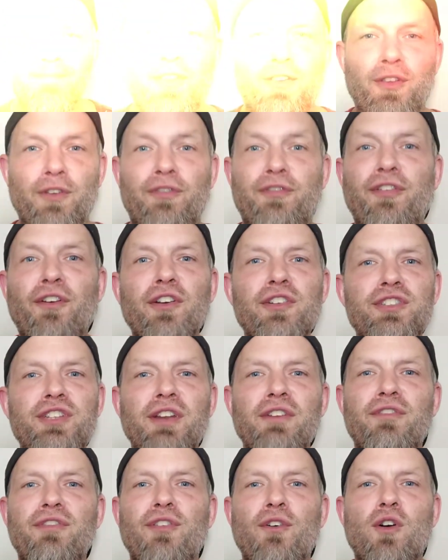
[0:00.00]
So first
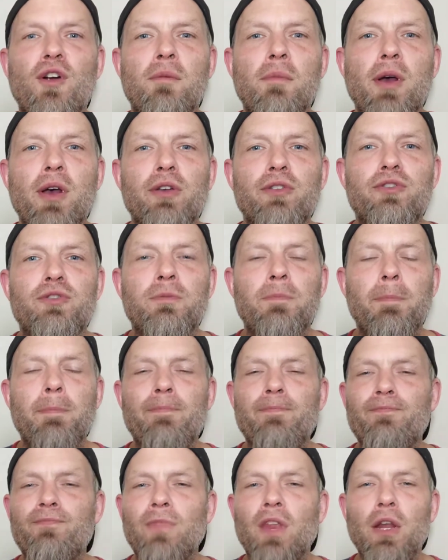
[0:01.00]
and foremost,
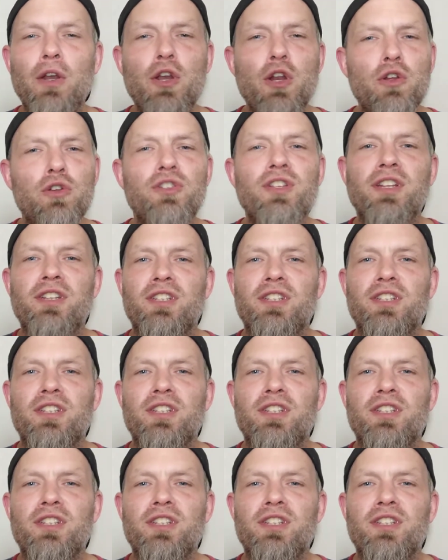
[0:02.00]
news